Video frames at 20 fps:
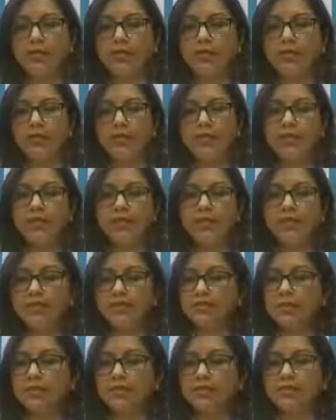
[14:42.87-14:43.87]
So in
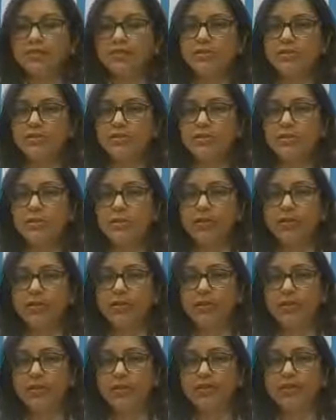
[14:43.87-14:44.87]
these conditions, say
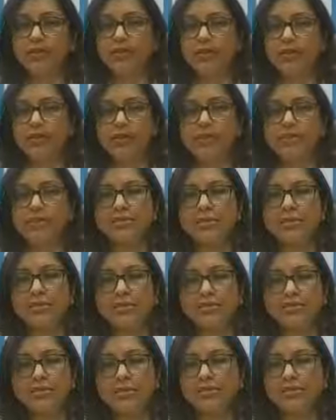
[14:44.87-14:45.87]
glue ear, then
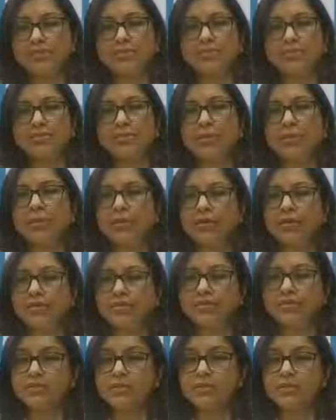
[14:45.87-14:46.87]
sinusitis,
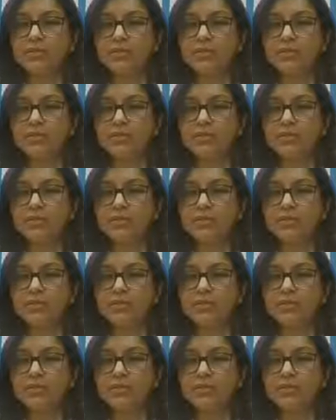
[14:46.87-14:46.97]
polyps,